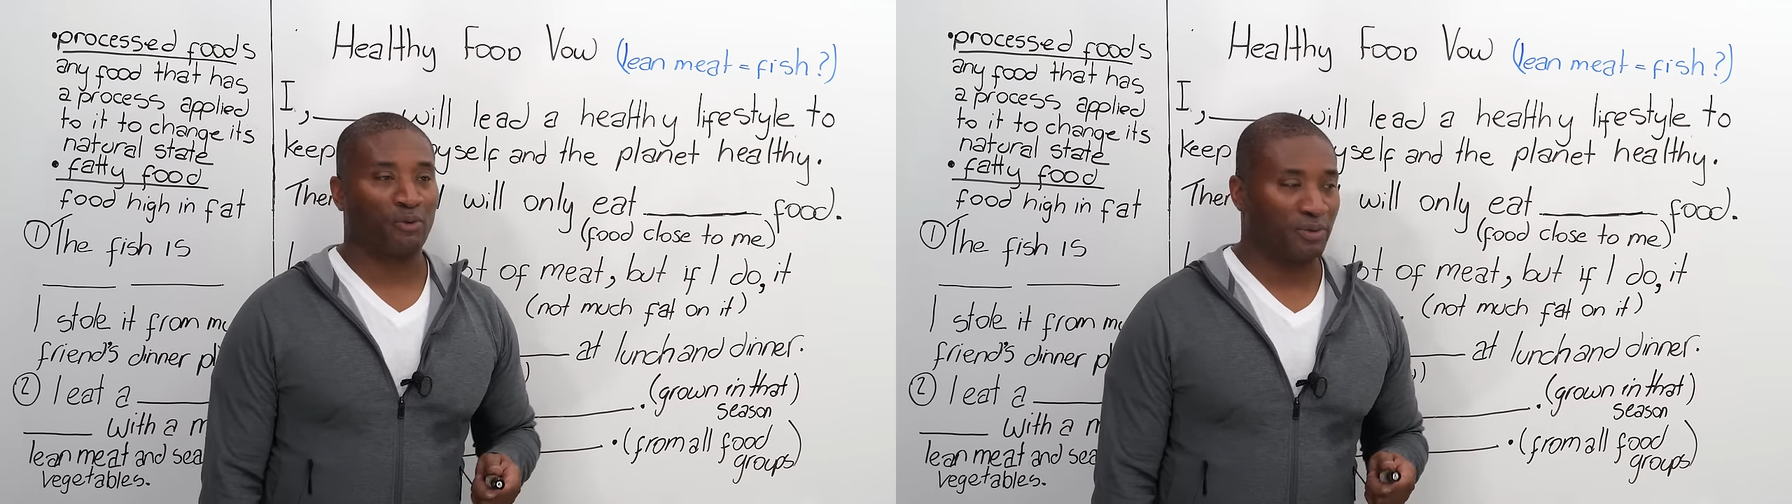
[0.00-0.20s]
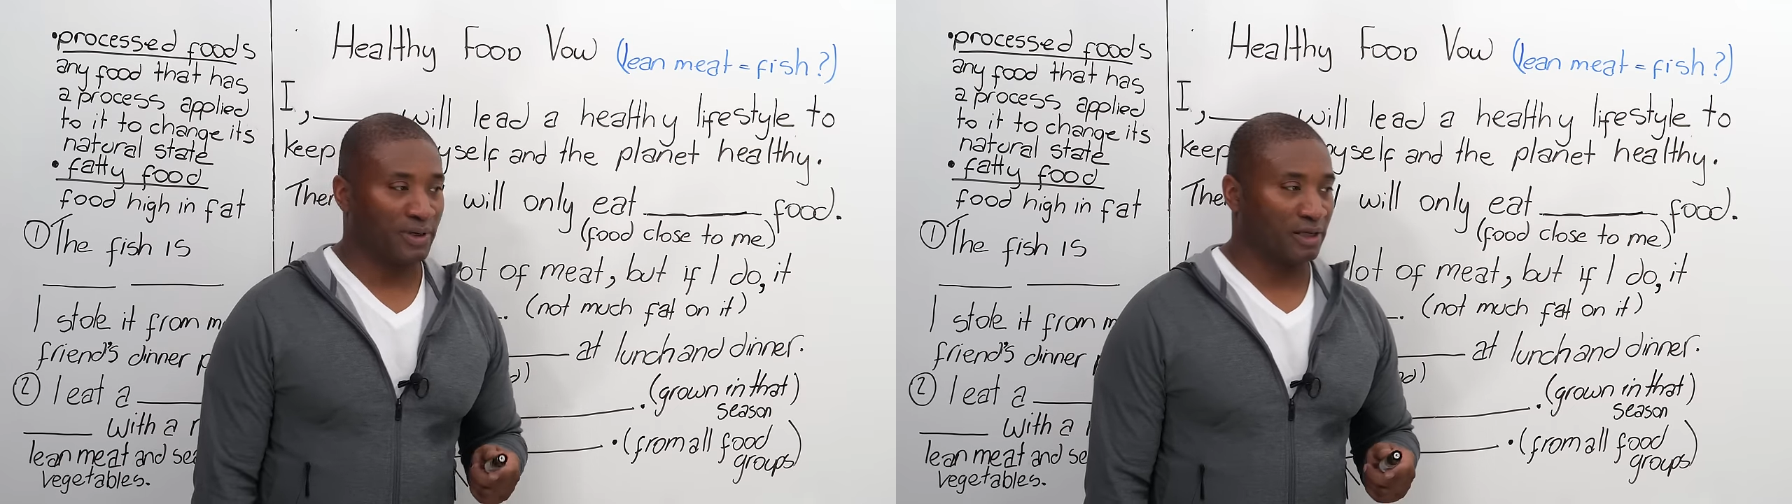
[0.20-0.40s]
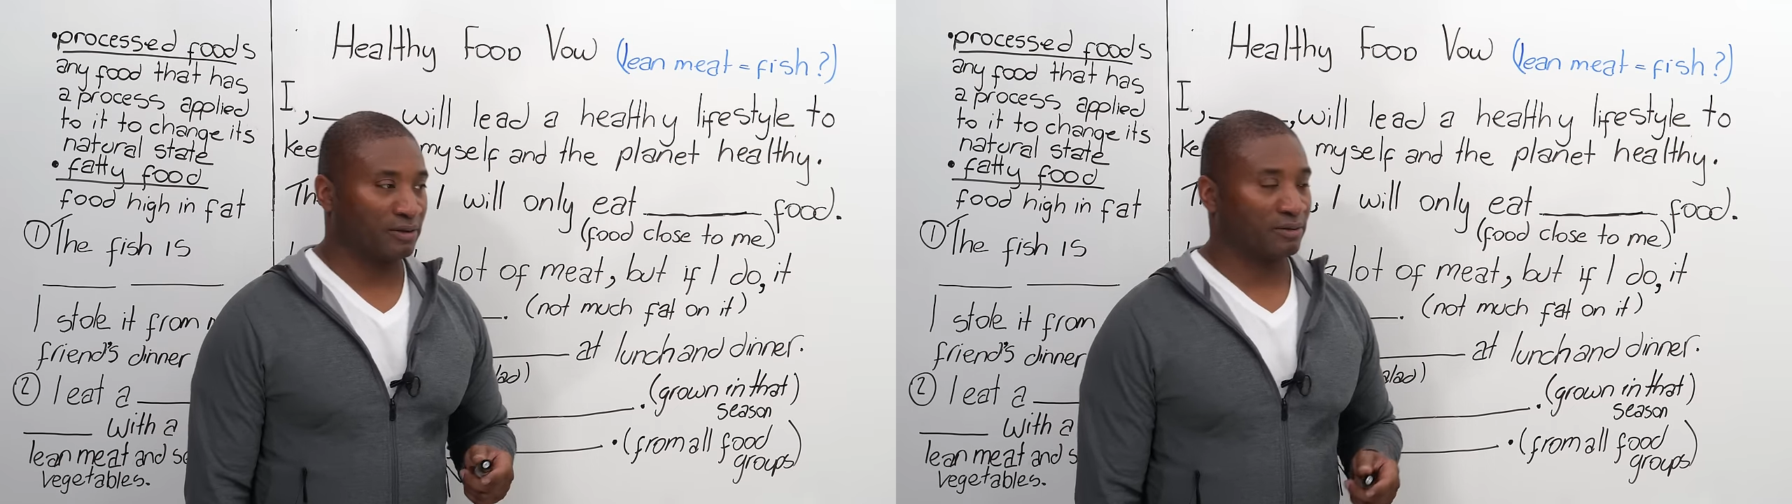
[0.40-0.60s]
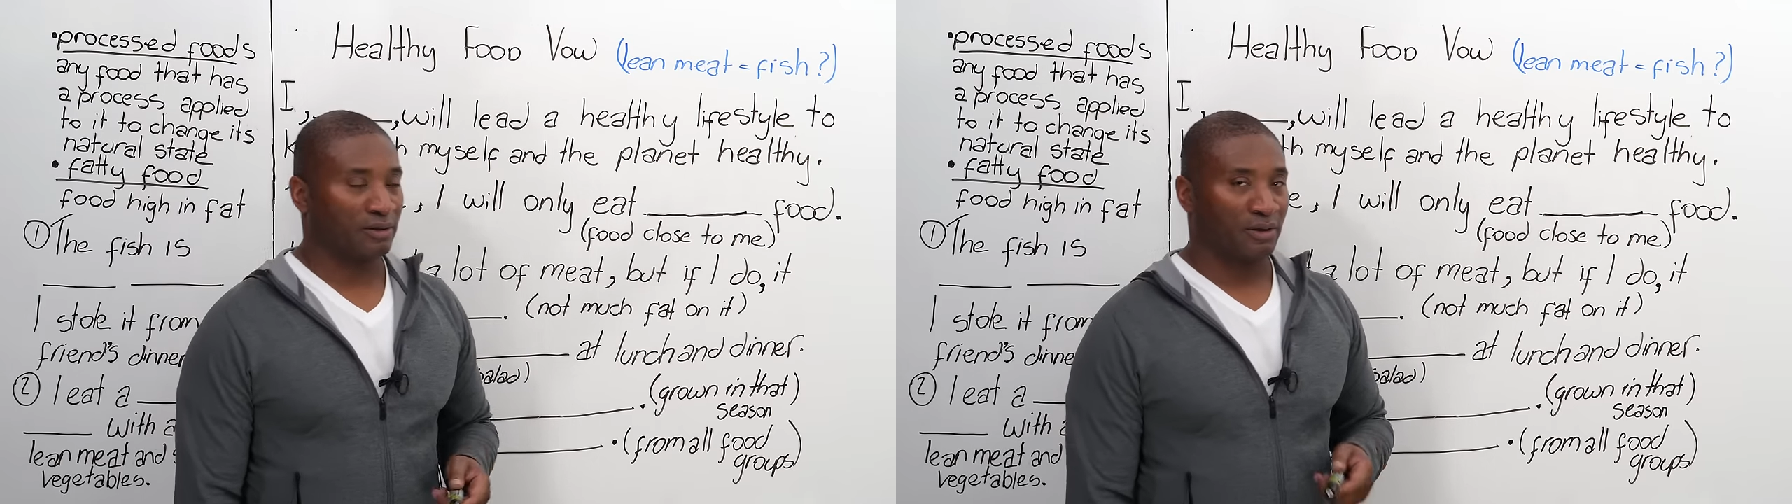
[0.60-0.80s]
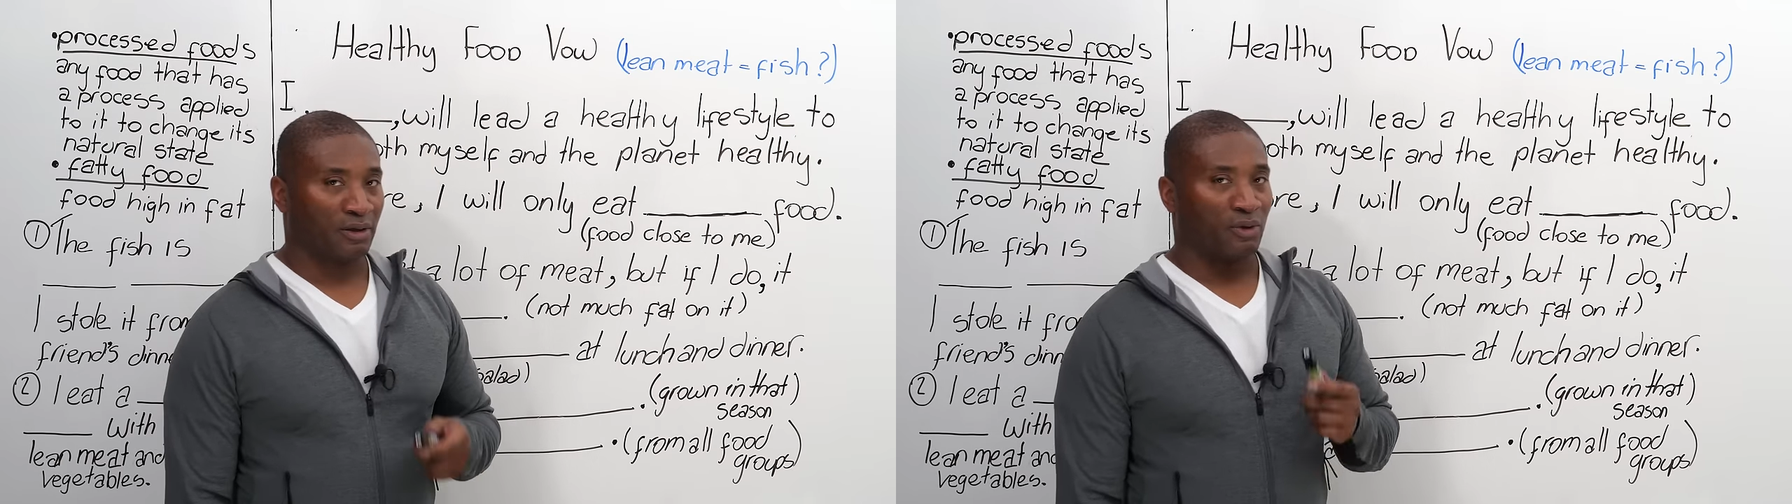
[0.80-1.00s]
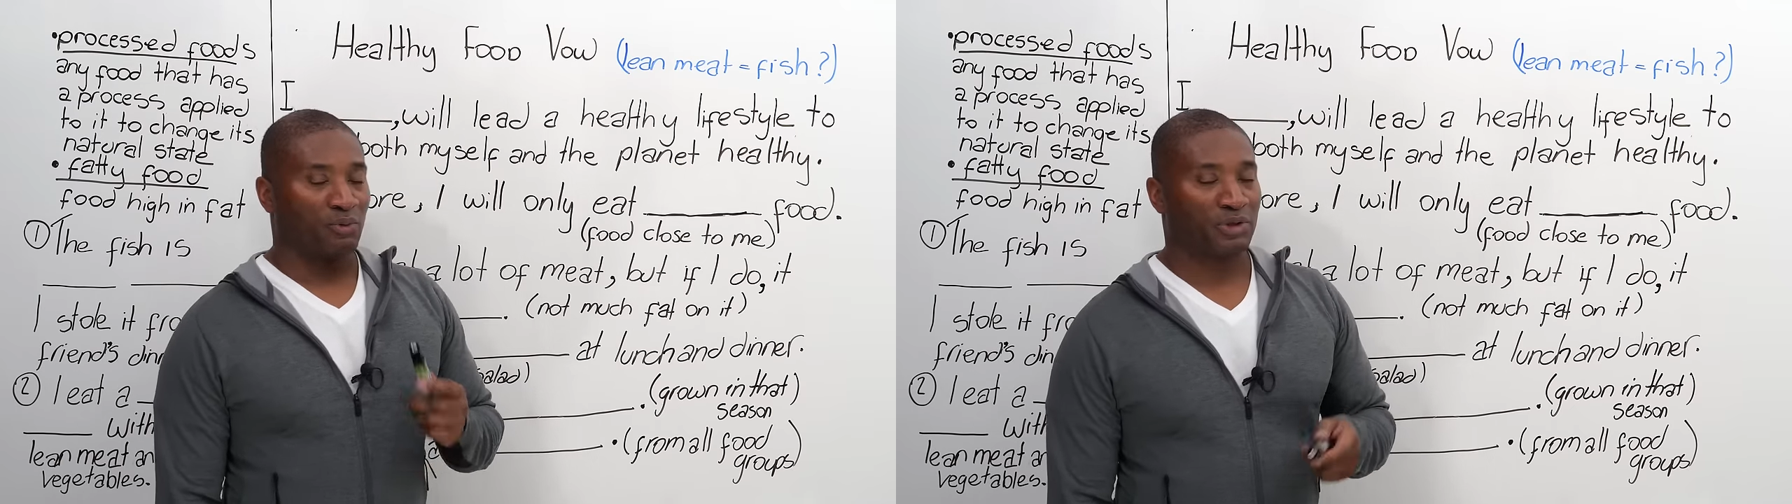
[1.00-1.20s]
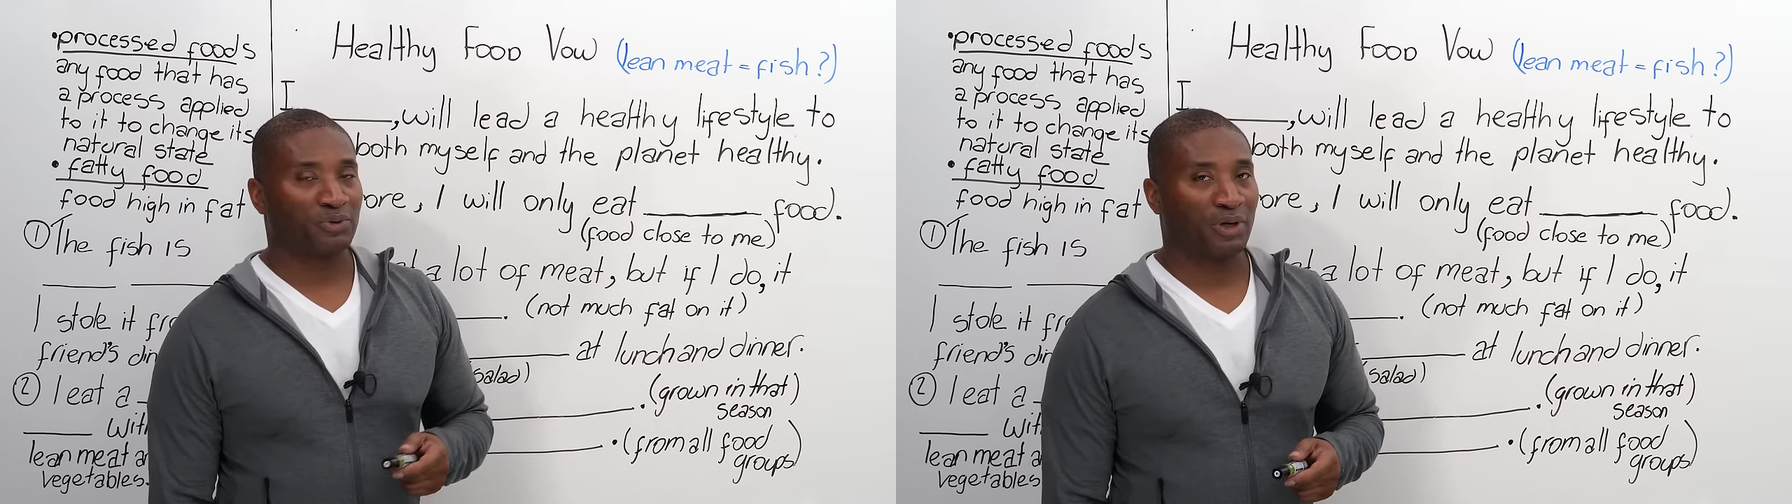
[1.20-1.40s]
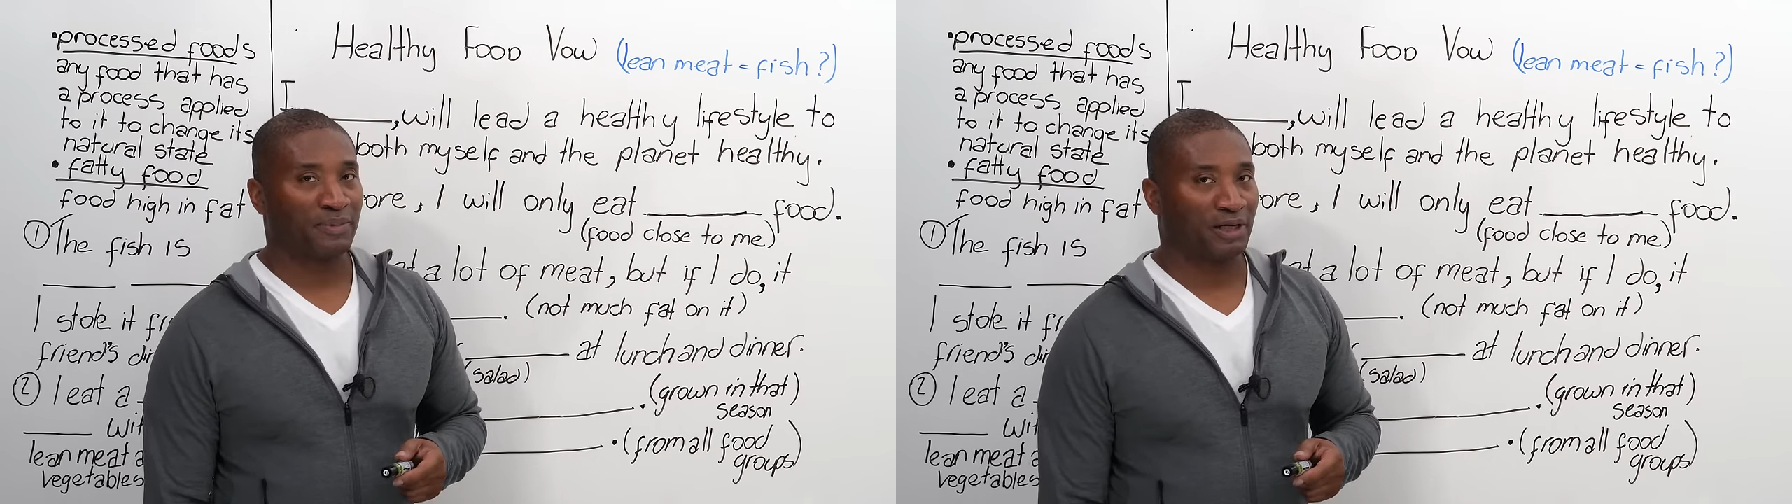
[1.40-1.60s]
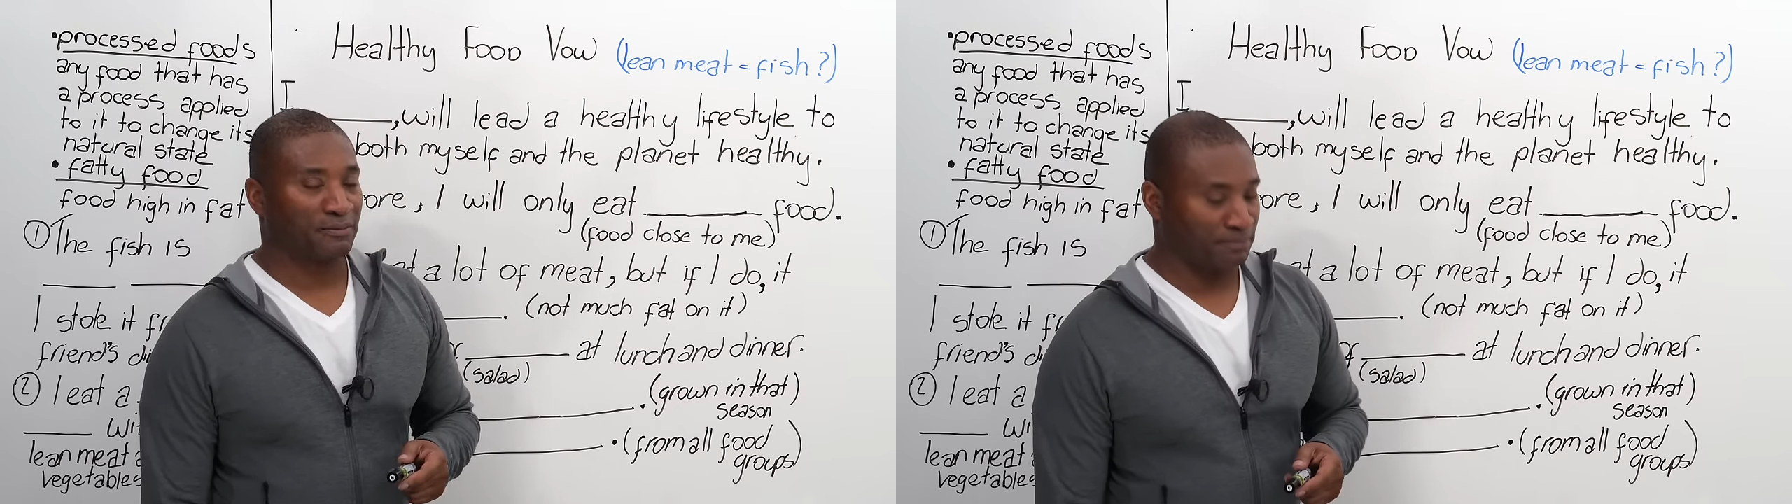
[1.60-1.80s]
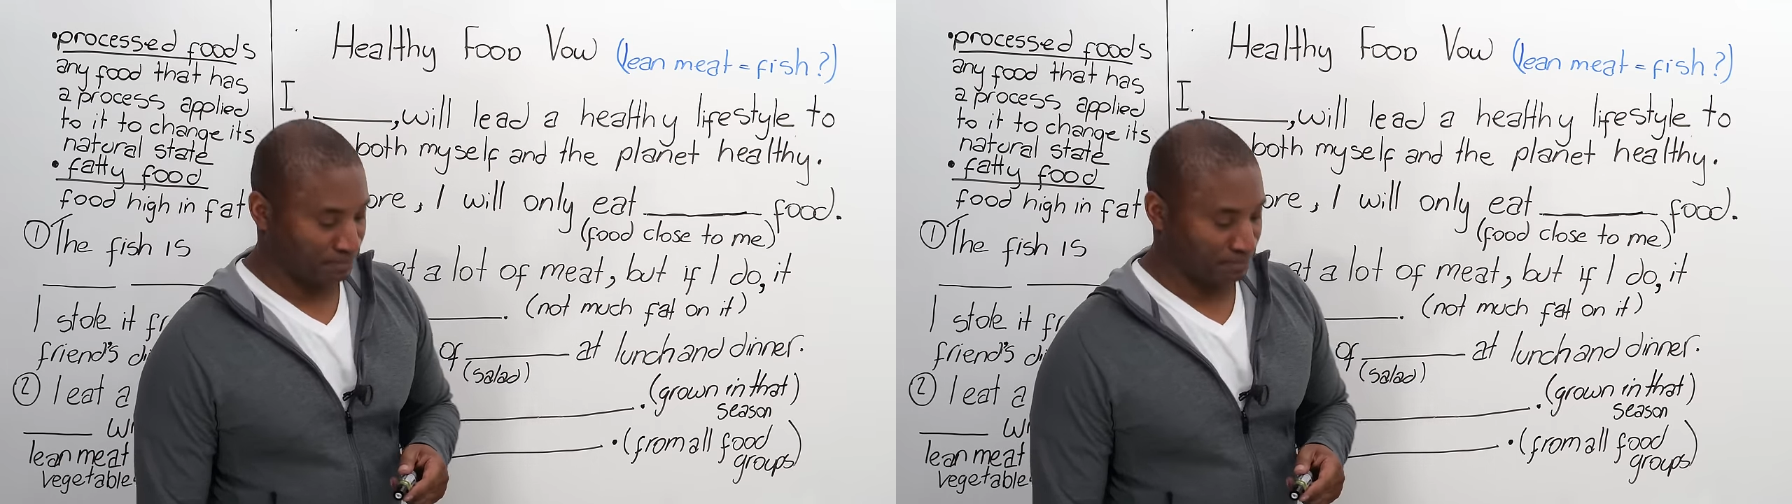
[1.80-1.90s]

what we mean. What do I mean?